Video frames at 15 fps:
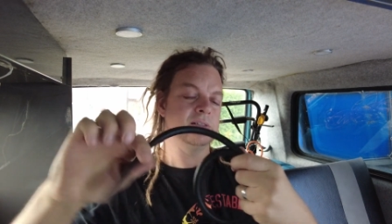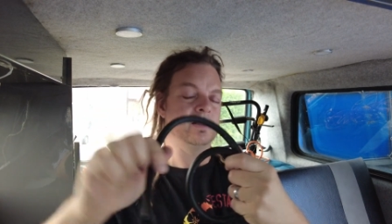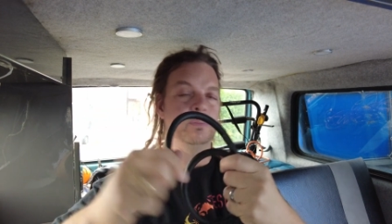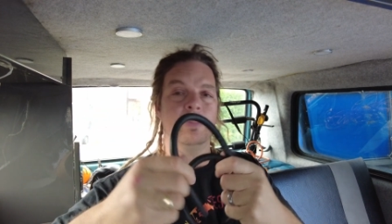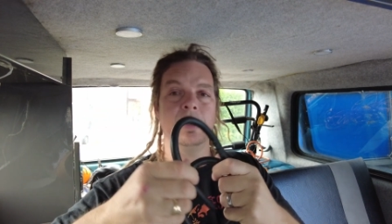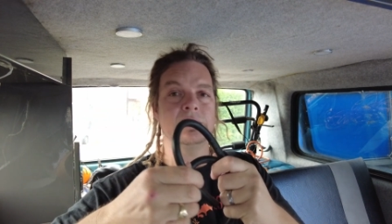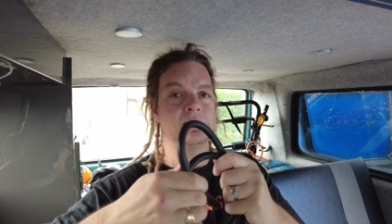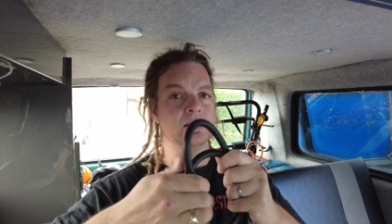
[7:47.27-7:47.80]
is the
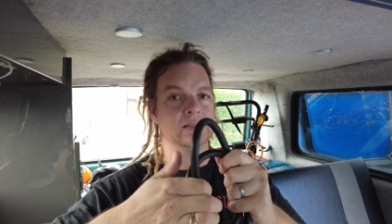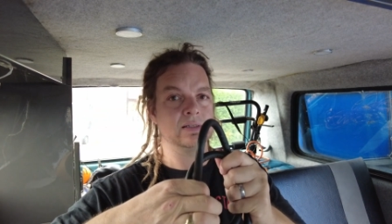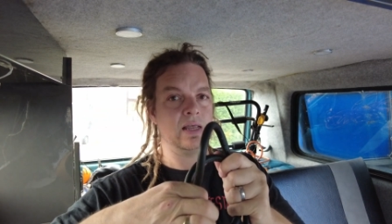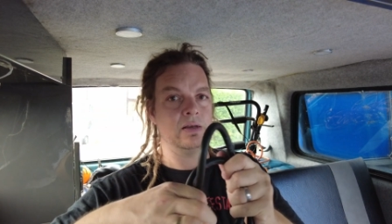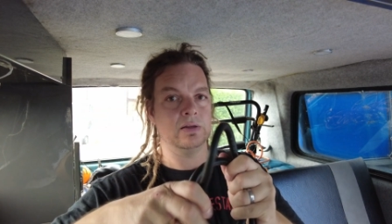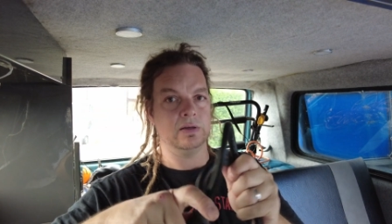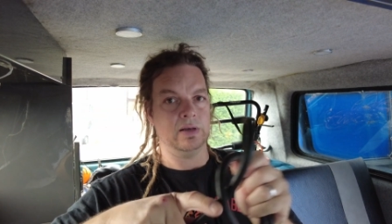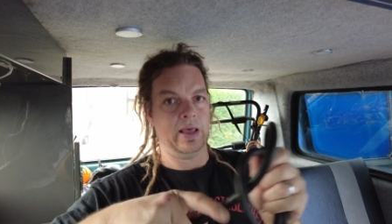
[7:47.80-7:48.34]
basic
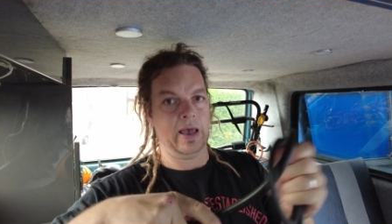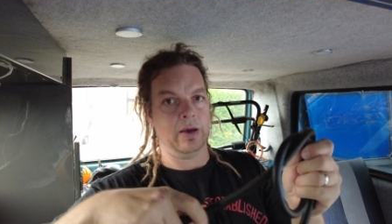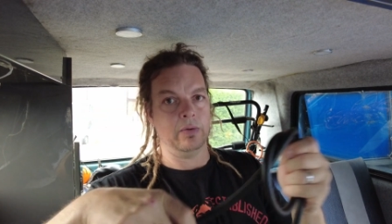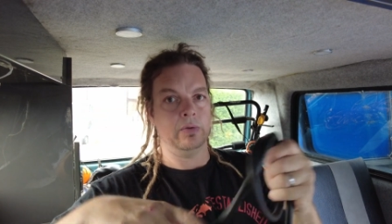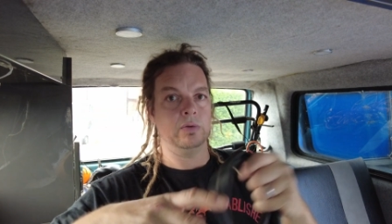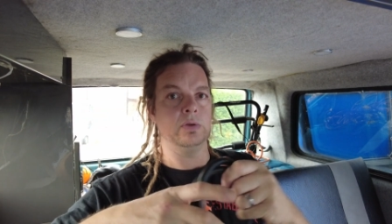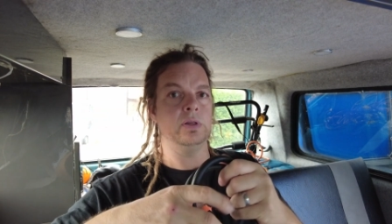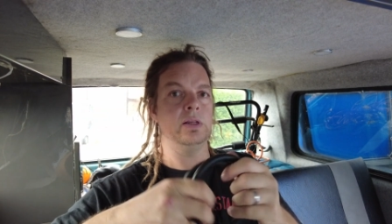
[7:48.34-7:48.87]
standard
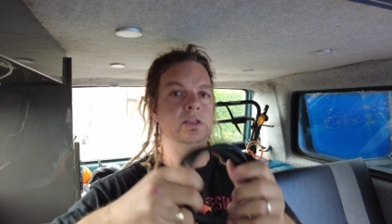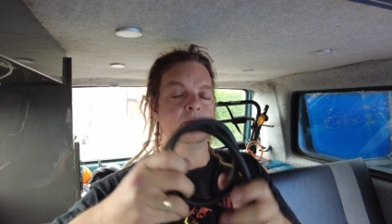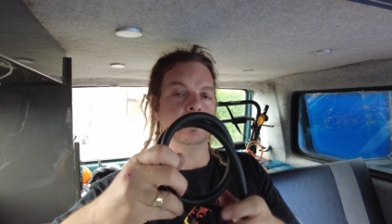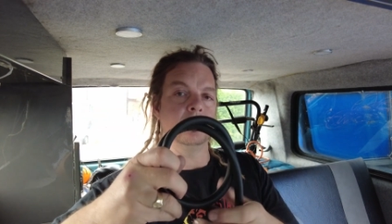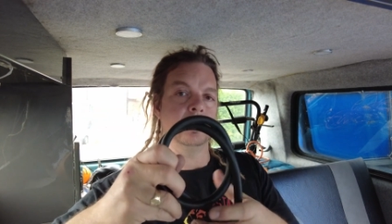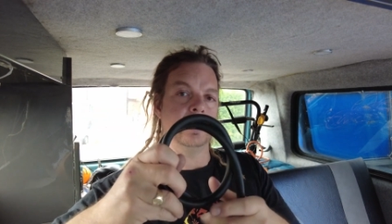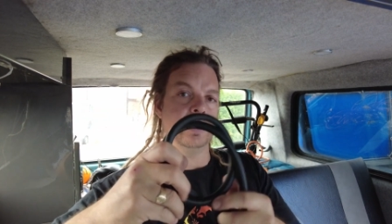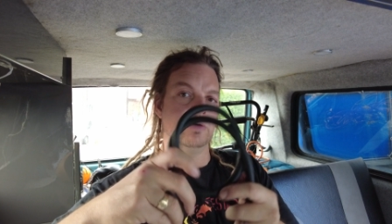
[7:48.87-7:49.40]
now you need to
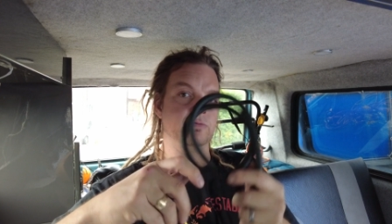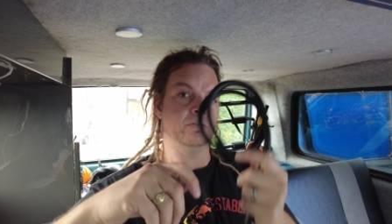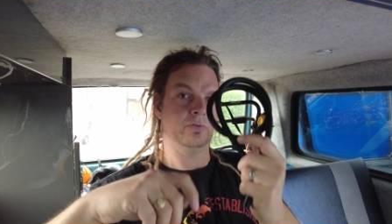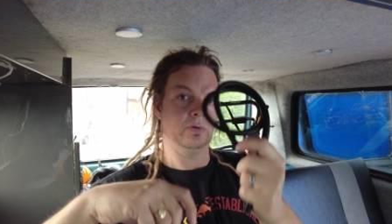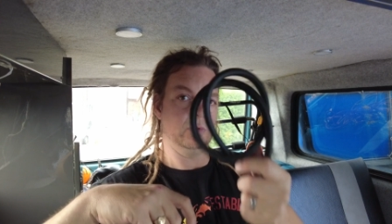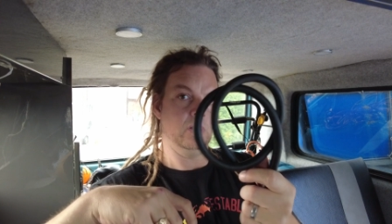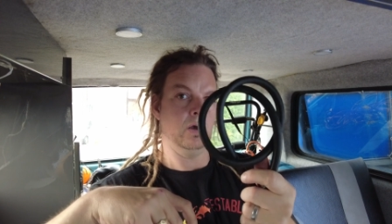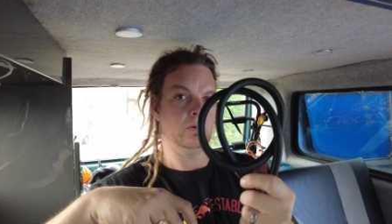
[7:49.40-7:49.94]
be looking at for
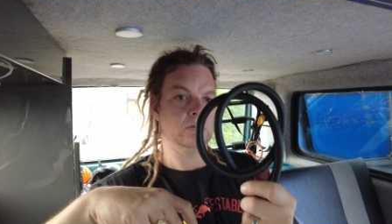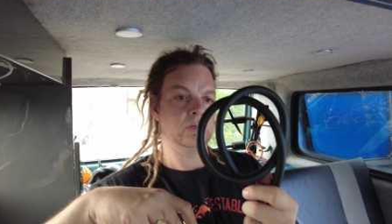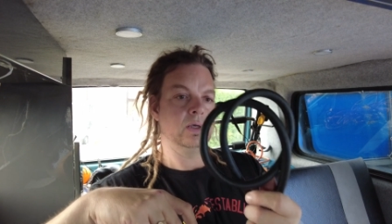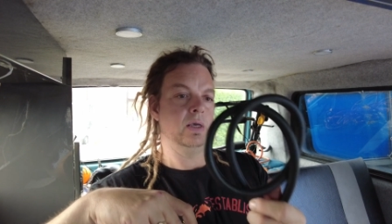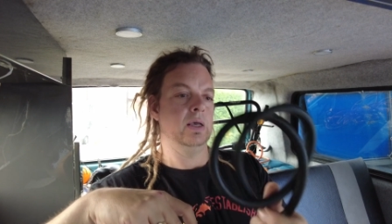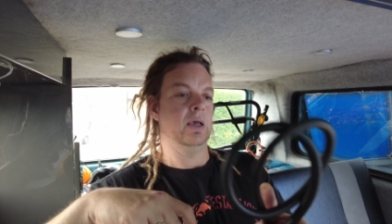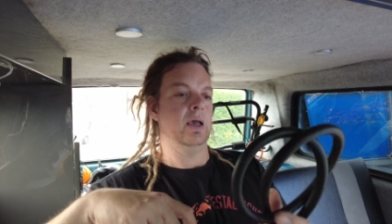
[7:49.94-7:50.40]
fuel hose.